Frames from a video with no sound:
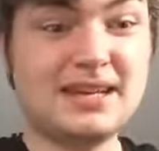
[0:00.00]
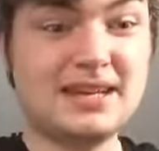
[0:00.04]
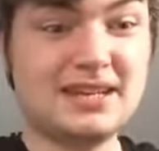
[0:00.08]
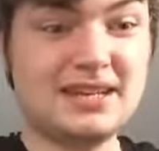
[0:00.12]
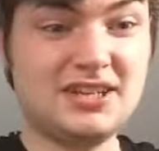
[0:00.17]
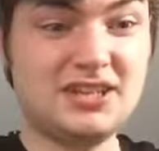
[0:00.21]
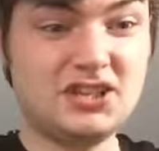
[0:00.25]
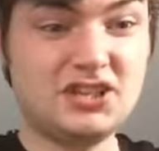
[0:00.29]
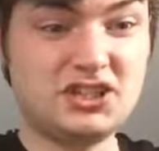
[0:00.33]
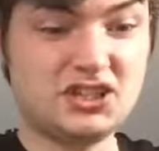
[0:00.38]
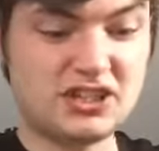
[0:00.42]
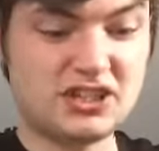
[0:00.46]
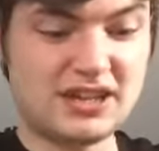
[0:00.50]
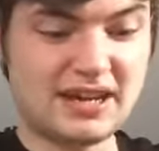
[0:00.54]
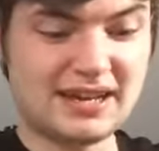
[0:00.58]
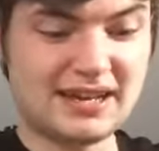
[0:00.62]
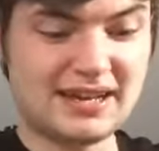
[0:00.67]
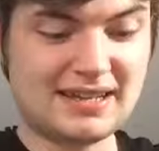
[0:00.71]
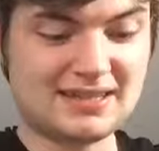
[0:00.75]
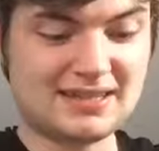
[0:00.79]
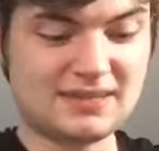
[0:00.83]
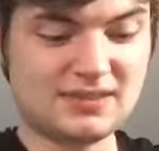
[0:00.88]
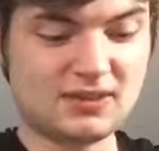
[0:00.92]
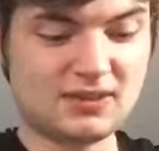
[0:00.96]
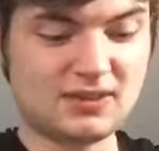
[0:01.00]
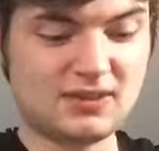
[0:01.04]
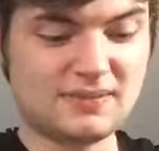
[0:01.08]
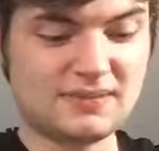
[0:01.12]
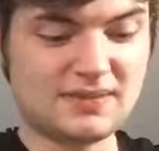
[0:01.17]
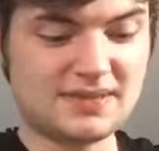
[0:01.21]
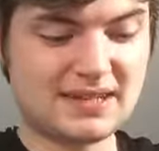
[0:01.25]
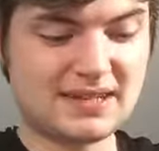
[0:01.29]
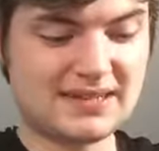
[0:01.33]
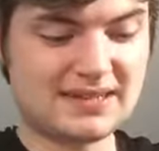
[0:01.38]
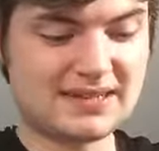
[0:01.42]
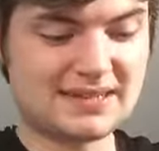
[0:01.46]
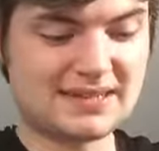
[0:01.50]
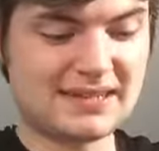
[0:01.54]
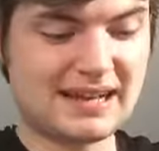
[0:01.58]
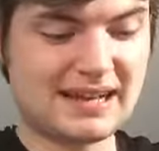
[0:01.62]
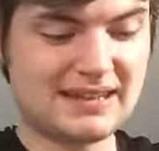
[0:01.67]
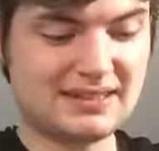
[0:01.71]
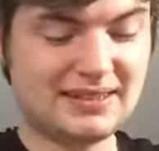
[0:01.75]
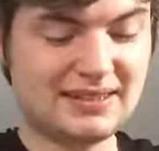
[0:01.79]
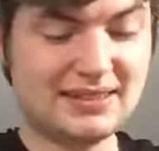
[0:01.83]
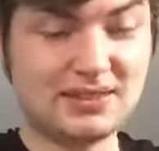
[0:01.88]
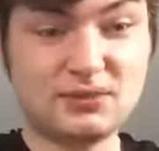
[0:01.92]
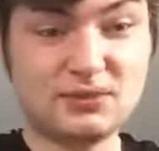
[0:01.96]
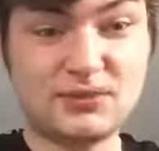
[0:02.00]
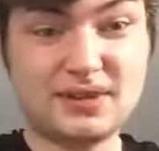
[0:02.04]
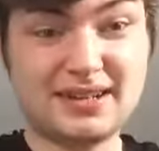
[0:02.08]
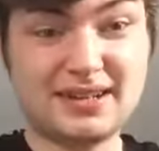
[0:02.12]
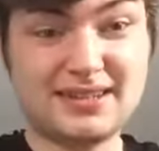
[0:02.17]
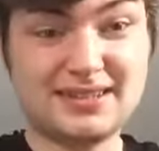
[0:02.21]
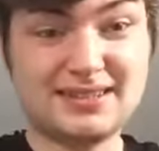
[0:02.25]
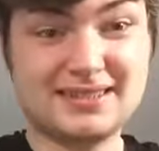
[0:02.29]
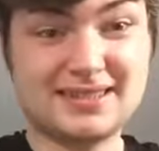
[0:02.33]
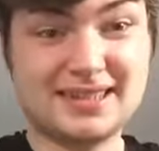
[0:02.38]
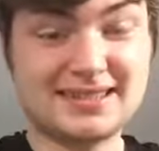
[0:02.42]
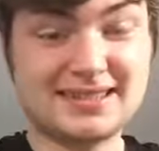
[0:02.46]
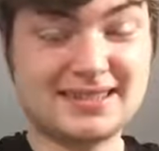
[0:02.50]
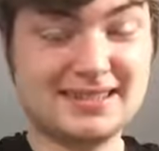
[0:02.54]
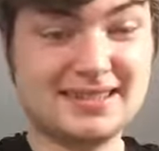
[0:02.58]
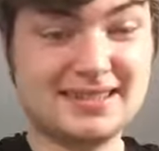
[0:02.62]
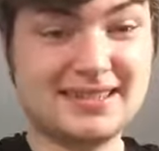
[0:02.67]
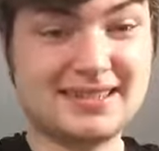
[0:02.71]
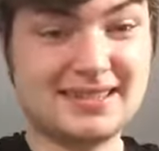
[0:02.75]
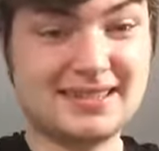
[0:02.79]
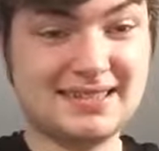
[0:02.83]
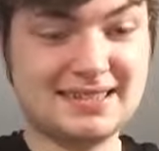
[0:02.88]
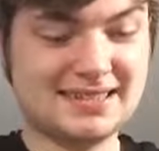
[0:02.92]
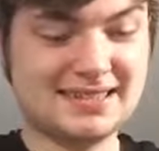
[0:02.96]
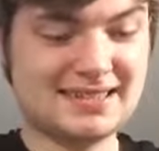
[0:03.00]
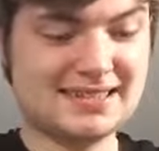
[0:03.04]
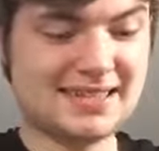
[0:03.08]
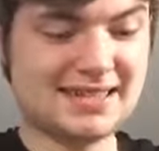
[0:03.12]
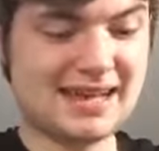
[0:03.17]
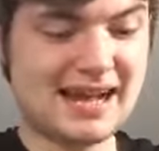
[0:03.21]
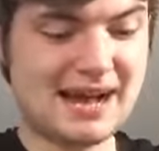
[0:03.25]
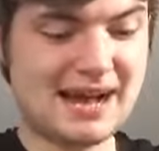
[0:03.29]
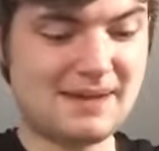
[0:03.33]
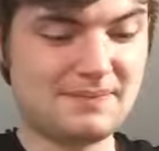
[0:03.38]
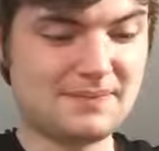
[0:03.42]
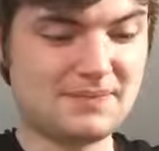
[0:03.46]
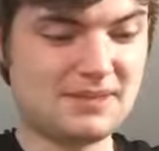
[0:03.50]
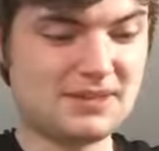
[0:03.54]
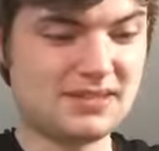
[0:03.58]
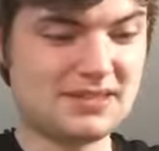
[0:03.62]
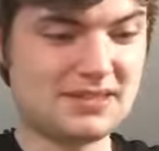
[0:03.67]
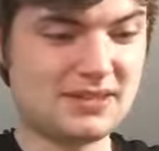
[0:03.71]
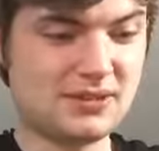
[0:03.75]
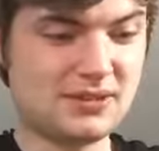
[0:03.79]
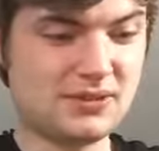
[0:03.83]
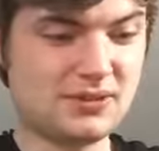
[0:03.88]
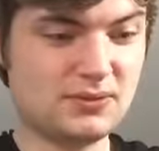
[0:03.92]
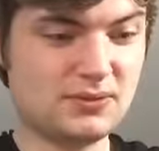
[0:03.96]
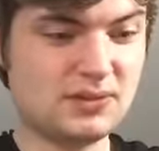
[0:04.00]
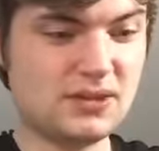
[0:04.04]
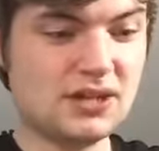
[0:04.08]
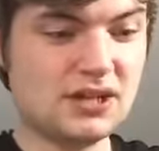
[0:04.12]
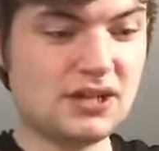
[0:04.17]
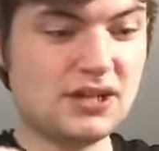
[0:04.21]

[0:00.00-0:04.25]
he shares Gollum's understanding of the ring and doesn't listen to Sam. So